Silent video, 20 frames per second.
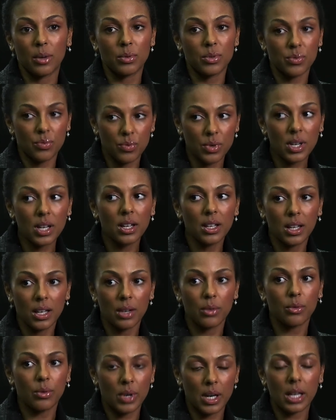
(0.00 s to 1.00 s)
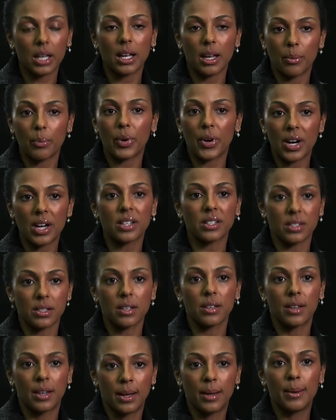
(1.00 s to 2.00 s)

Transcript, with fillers: I was really, really impressed.